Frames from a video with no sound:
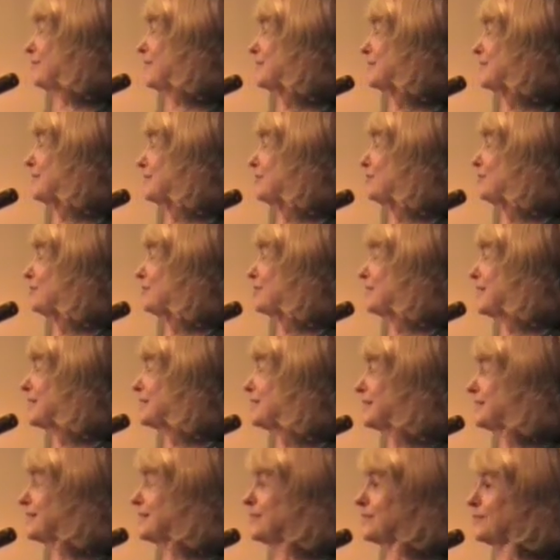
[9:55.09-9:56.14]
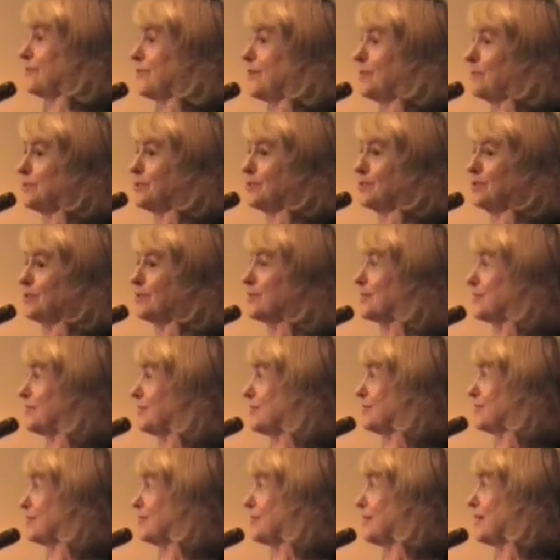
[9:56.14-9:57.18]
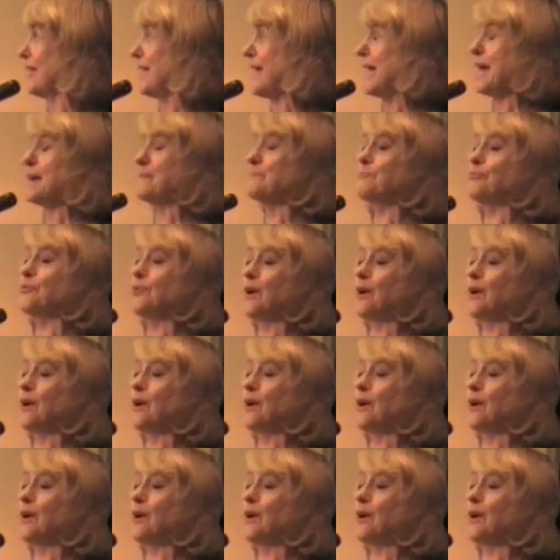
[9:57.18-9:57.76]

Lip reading: resolution I'd see in the pharmaceutical industry. And